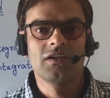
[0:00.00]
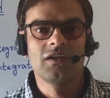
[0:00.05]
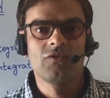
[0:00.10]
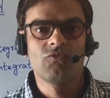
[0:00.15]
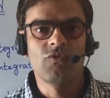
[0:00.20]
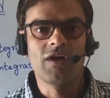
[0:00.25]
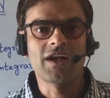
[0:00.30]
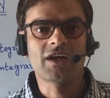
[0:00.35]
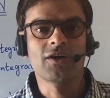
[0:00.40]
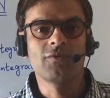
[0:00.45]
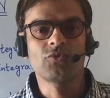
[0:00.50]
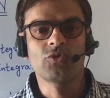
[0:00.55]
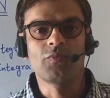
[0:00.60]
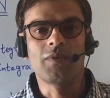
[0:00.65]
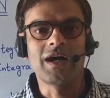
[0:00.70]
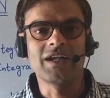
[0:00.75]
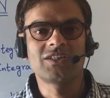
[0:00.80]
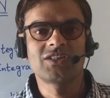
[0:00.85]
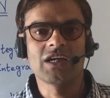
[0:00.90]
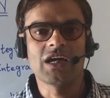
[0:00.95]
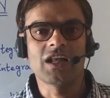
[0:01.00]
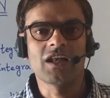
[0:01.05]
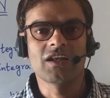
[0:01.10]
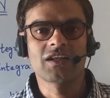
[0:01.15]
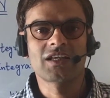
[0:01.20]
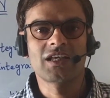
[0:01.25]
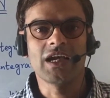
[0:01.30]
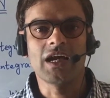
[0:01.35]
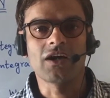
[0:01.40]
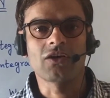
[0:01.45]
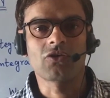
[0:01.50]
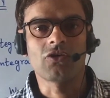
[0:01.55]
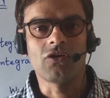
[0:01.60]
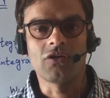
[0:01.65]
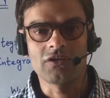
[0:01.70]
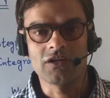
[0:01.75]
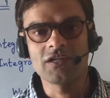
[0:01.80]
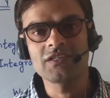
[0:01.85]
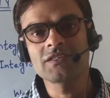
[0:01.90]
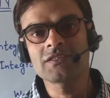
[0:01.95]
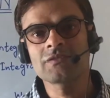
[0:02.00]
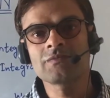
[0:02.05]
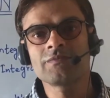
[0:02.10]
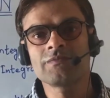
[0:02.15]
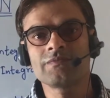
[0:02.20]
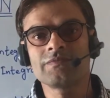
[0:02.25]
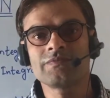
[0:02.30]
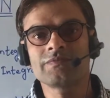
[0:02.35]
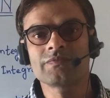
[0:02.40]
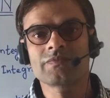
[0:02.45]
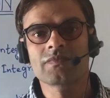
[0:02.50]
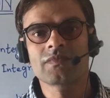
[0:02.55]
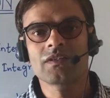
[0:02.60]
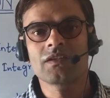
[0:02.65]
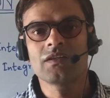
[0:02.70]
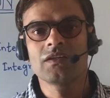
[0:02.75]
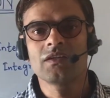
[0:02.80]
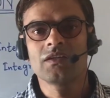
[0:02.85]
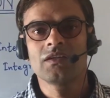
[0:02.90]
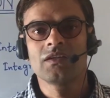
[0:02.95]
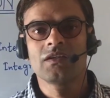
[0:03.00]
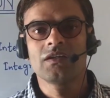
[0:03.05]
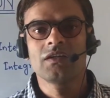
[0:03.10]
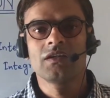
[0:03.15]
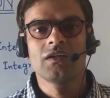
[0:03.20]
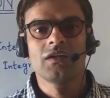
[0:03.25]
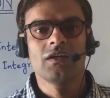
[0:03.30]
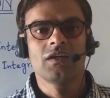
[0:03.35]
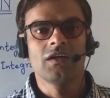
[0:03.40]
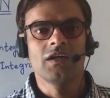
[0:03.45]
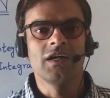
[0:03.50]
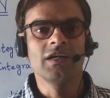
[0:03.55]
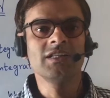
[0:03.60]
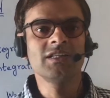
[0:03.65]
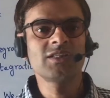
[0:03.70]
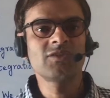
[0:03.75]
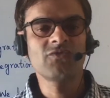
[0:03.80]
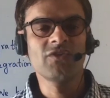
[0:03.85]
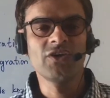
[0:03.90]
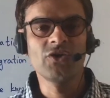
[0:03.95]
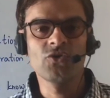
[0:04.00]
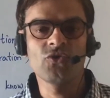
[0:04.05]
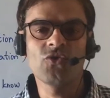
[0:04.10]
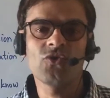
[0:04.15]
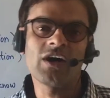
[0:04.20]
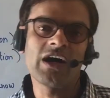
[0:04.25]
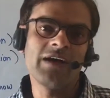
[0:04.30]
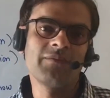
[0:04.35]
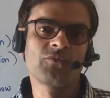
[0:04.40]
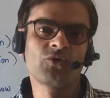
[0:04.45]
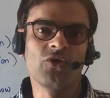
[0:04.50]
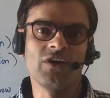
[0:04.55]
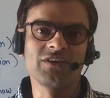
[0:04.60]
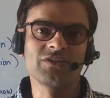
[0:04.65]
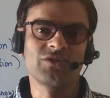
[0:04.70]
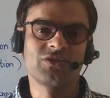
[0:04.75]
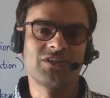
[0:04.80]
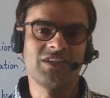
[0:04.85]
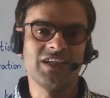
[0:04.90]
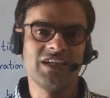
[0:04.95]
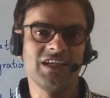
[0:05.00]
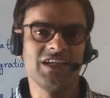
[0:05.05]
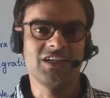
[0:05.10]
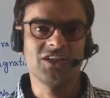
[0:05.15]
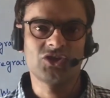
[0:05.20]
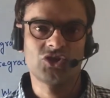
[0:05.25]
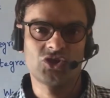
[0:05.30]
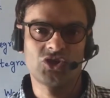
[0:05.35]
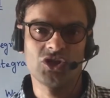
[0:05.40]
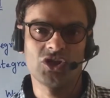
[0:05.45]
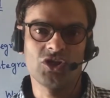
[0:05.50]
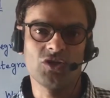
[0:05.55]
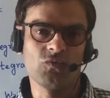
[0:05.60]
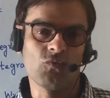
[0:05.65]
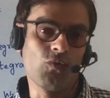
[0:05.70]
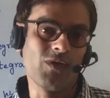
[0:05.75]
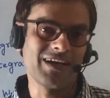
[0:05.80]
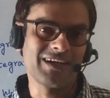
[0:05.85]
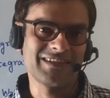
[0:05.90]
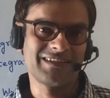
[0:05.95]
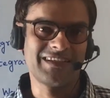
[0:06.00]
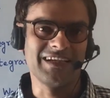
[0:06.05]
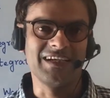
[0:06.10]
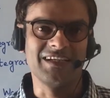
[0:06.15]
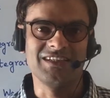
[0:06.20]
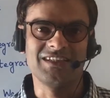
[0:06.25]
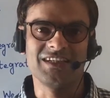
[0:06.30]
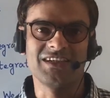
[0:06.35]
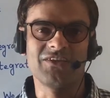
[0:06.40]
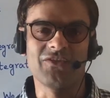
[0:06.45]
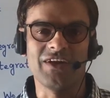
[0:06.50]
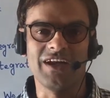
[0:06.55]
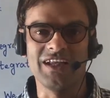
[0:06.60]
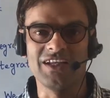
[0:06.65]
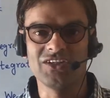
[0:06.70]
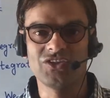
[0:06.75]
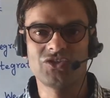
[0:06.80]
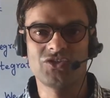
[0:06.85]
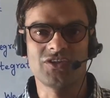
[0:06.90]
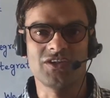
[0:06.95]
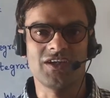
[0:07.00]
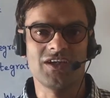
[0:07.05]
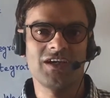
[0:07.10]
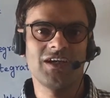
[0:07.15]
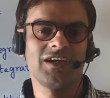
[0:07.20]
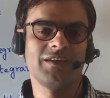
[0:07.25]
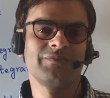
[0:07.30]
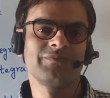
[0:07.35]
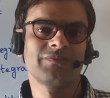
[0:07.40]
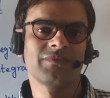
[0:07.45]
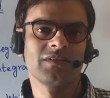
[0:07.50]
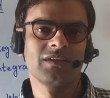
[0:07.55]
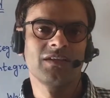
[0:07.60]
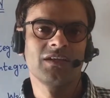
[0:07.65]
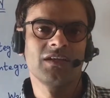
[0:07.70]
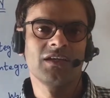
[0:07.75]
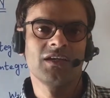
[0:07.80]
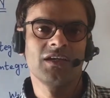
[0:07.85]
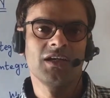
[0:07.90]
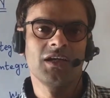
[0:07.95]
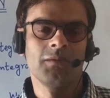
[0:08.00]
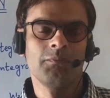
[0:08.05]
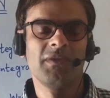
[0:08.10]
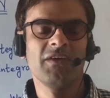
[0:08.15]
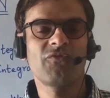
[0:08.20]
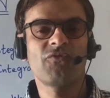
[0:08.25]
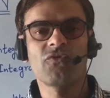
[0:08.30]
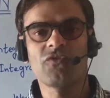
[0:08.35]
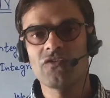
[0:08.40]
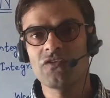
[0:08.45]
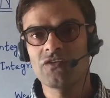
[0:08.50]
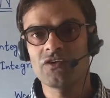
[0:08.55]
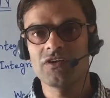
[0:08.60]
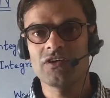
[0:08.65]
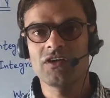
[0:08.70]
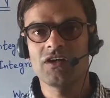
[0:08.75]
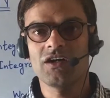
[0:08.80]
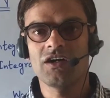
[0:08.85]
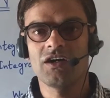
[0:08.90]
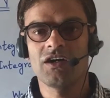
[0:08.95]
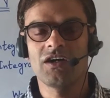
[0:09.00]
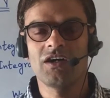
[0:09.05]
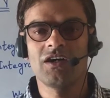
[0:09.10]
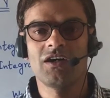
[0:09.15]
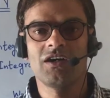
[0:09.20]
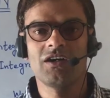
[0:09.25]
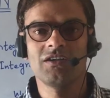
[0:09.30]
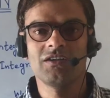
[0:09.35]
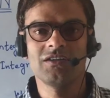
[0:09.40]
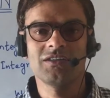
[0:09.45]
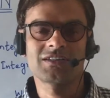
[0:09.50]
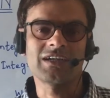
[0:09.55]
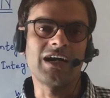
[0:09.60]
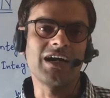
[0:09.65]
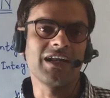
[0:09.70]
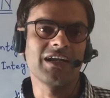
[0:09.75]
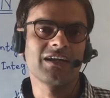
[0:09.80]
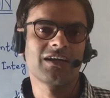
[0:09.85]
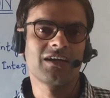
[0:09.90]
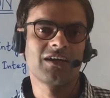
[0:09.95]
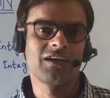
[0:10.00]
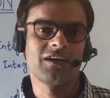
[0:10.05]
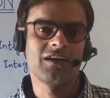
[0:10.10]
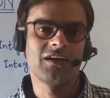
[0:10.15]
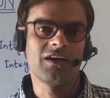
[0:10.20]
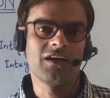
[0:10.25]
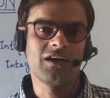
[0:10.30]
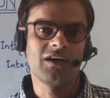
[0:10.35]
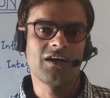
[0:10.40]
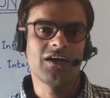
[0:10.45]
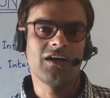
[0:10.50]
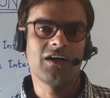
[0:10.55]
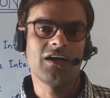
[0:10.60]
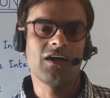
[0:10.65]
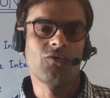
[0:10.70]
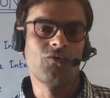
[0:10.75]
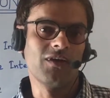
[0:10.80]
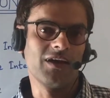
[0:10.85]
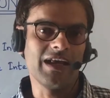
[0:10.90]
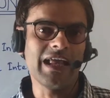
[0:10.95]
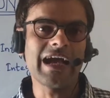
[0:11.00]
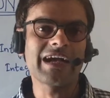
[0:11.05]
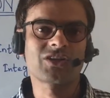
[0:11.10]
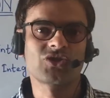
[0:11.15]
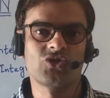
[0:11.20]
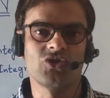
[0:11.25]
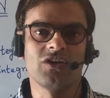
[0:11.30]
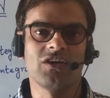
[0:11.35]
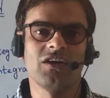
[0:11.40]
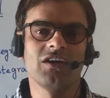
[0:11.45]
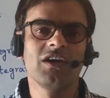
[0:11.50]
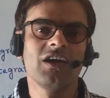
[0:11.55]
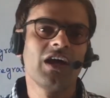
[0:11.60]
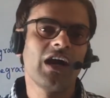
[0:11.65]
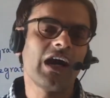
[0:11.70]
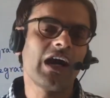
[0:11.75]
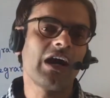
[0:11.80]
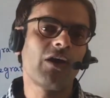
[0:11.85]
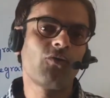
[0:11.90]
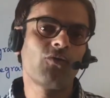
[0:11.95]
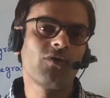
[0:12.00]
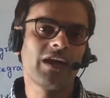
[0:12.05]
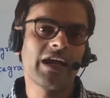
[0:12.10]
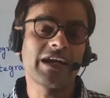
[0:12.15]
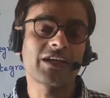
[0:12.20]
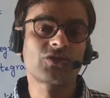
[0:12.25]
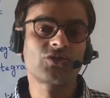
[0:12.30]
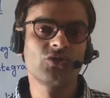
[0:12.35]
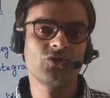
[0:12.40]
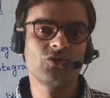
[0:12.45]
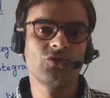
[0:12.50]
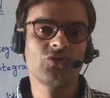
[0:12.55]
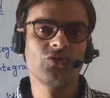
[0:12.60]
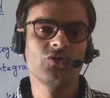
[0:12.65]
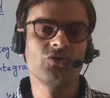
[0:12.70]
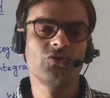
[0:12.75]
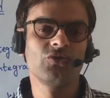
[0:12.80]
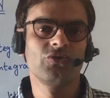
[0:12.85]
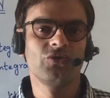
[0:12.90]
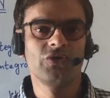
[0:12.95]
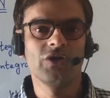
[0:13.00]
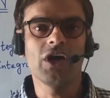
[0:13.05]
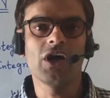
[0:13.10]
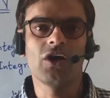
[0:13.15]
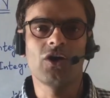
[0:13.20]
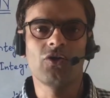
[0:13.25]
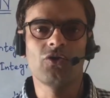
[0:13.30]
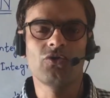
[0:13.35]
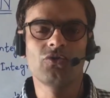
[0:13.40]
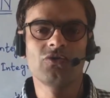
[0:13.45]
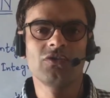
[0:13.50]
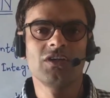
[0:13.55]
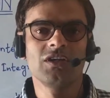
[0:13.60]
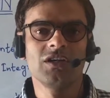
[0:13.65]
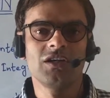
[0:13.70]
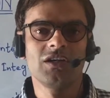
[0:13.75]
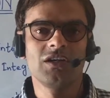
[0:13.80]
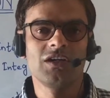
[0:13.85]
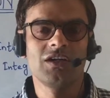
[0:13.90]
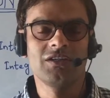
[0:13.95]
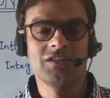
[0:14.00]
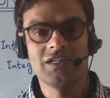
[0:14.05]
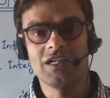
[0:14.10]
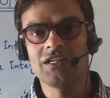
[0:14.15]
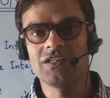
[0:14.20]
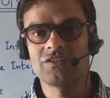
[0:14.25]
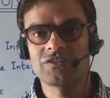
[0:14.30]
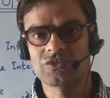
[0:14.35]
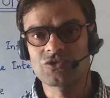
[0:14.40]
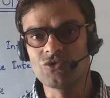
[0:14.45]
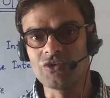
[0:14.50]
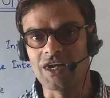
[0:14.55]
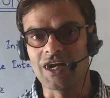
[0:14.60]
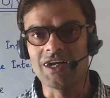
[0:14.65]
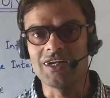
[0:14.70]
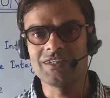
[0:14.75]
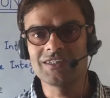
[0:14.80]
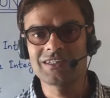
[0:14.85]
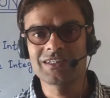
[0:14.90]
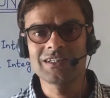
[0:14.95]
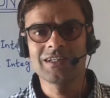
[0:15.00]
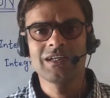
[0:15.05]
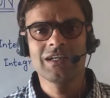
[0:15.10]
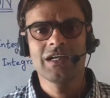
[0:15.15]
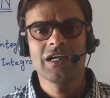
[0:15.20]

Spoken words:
Welcome to my channel KI Corners. In this video I'm going to teach what is the integration. Before starting our lecture, I would like to know, dear students,